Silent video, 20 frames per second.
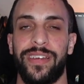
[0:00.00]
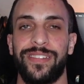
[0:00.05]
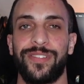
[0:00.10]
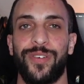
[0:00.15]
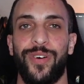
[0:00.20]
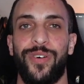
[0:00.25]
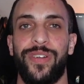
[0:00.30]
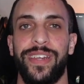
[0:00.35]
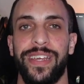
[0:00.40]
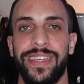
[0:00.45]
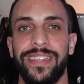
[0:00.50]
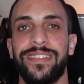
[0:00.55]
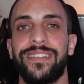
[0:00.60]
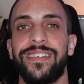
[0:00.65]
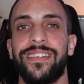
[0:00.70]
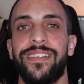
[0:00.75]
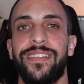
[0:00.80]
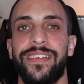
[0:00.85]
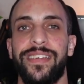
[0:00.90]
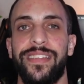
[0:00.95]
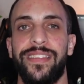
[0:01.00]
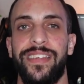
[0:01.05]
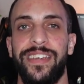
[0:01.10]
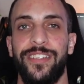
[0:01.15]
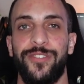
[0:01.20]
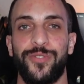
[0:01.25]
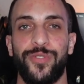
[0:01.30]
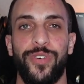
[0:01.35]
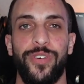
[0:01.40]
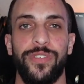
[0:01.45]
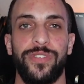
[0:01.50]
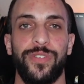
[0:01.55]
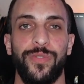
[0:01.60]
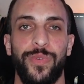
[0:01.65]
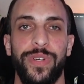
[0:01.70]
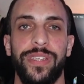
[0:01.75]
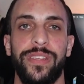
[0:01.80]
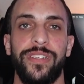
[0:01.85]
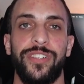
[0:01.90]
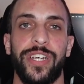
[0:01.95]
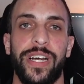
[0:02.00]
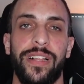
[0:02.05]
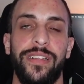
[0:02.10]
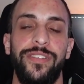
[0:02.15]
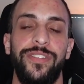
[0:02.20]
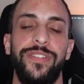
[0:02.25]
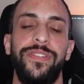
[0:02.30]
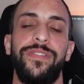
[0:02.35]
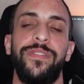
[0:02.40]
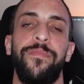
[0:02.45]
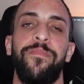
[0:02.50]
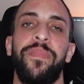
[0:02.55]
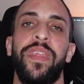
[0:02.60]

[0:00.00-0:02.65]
gone into the draw to win the challenges.